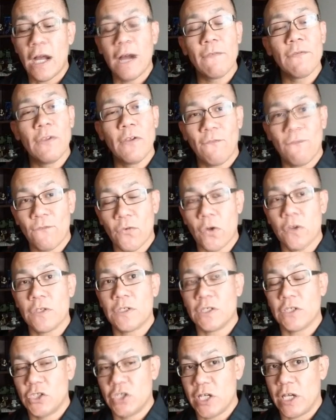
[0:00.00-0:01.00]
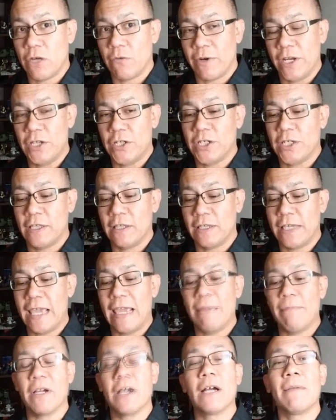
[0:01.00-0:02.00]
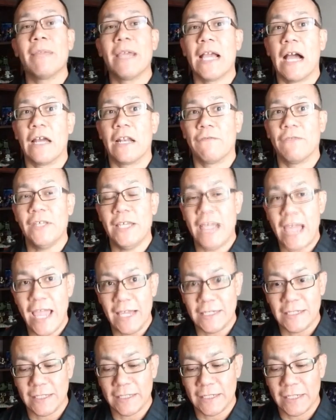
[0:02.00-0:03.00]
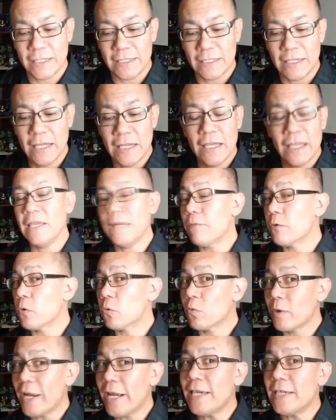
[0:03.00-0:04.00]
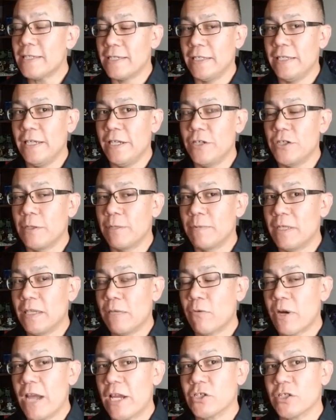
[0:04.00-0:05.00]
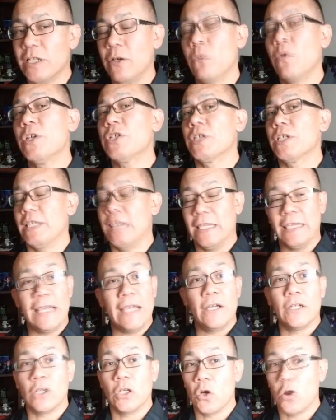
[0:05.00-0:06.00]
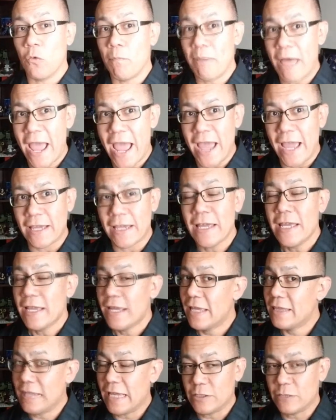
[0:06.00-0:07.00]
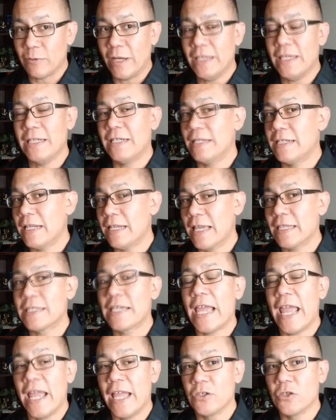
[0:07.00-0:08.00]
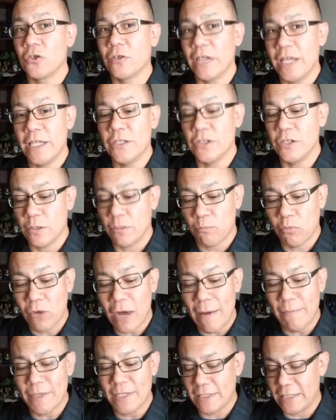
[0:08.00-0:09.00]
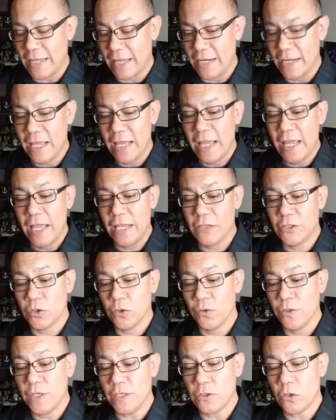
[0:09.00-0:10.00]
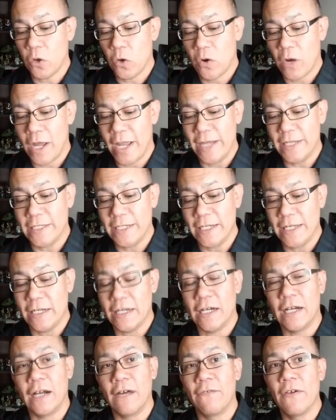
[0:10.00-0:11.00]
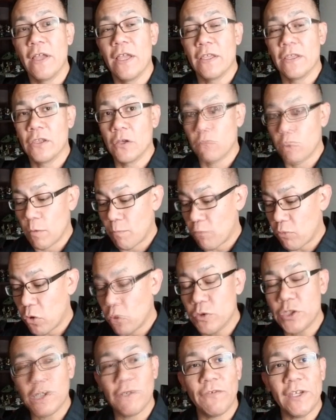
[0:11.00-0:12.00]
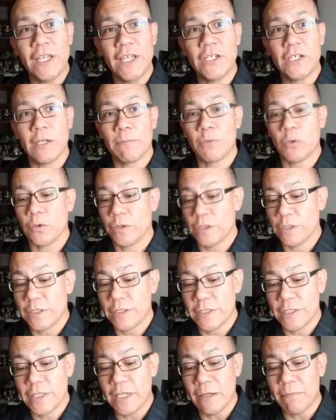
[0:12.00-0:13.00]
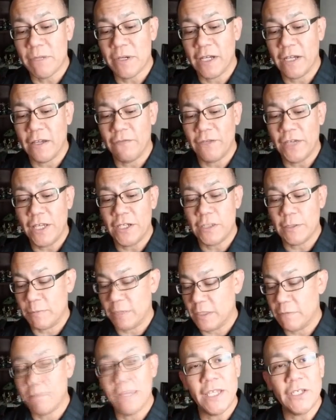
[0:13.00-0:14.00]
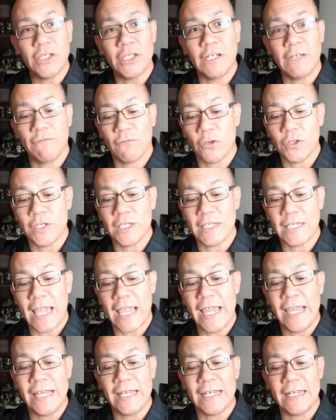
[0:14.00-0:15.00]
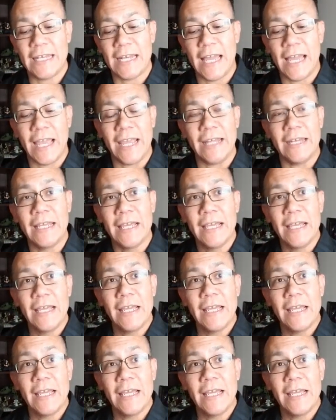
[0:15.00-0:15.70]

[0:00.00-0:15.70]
of the first generation coming out of the Exodus. They were raised in Egypt and they were actually wishing that they could go back. And that's why they didn't get to enter into the promised land. And so this whole idea of the reproach of Egypt or the stigma of Egypt is mentioned in verses 8 and 9.